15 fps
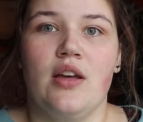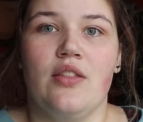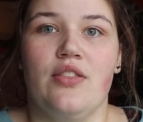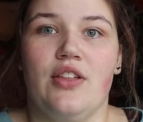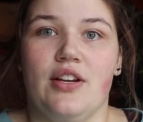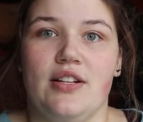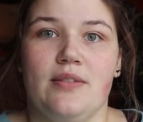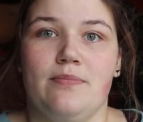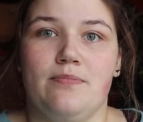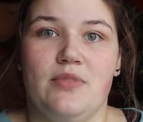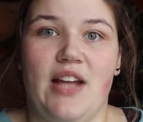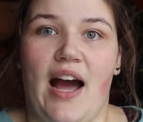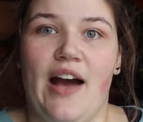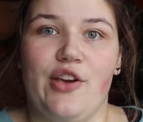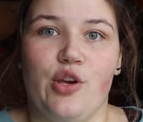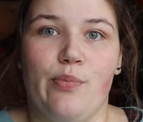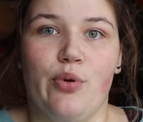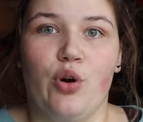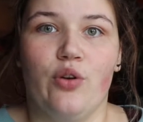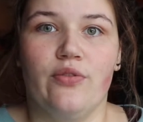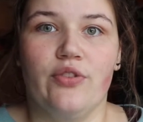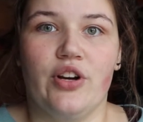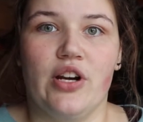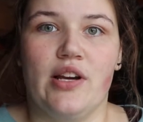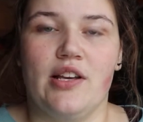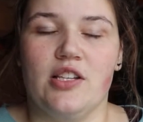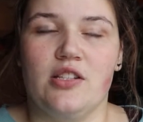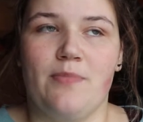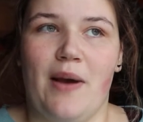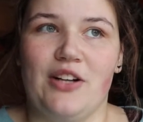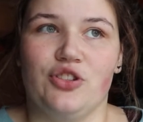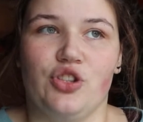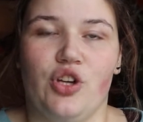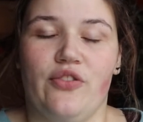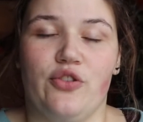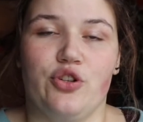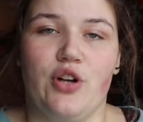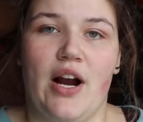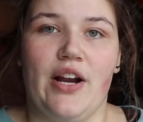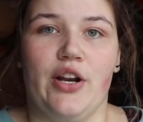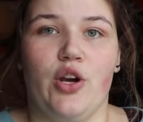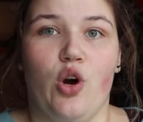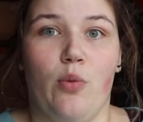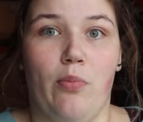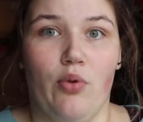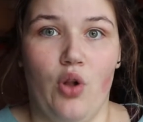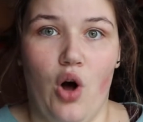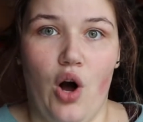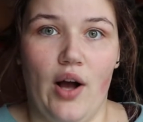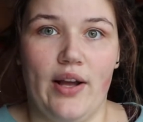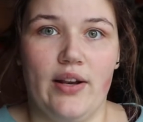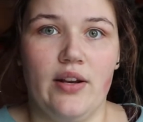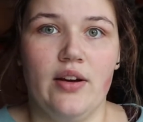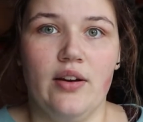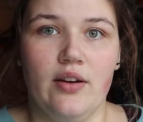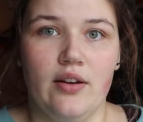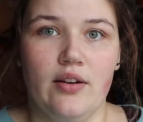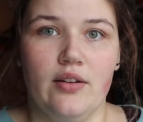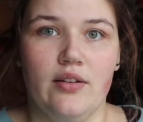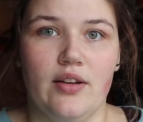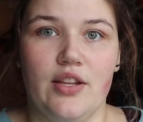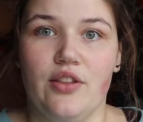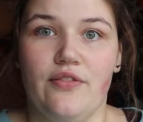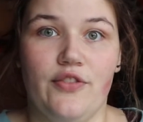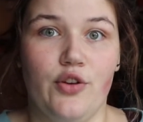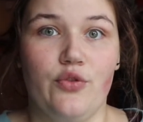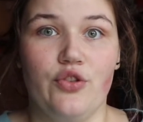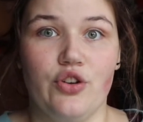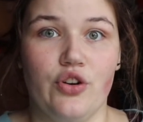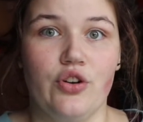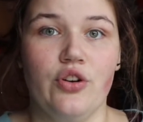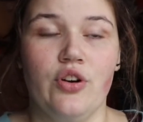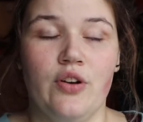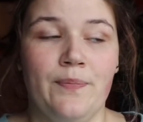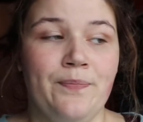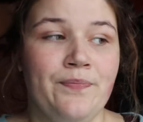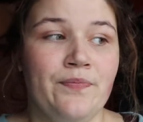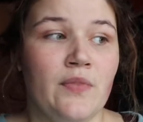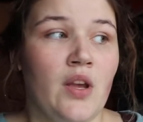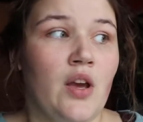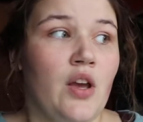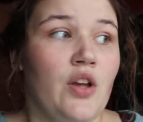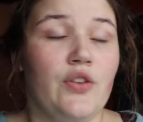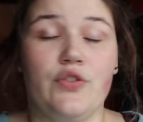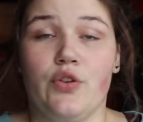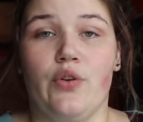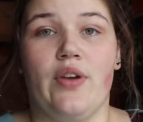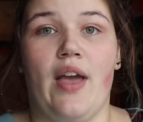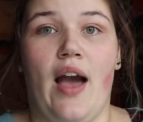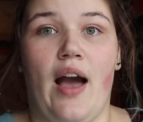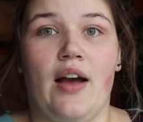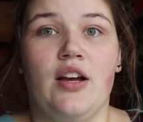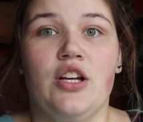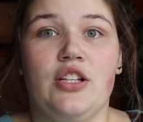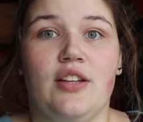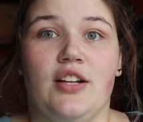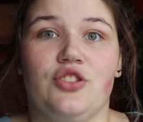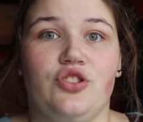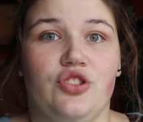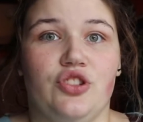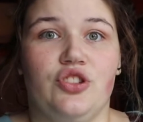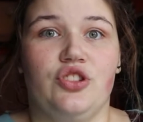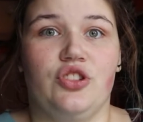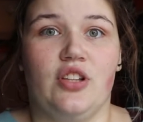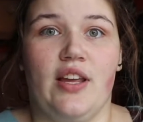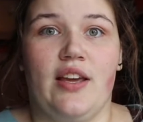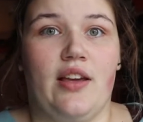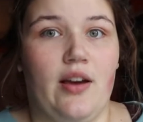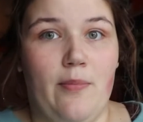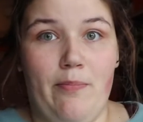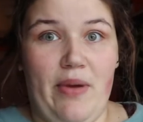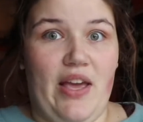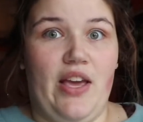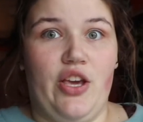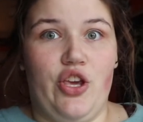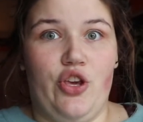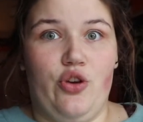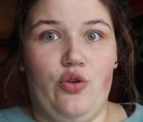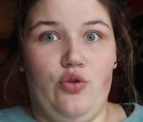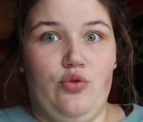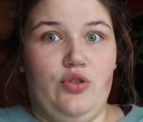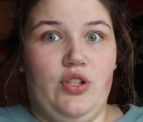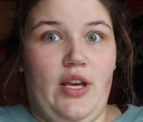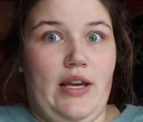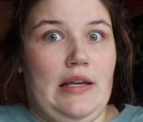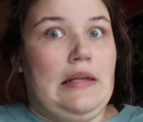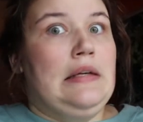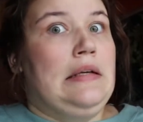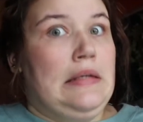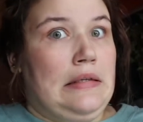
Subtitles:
the dye you put over it, especially if you're trying to go blonde in the future. So yeah, that's just like a big, huge, like,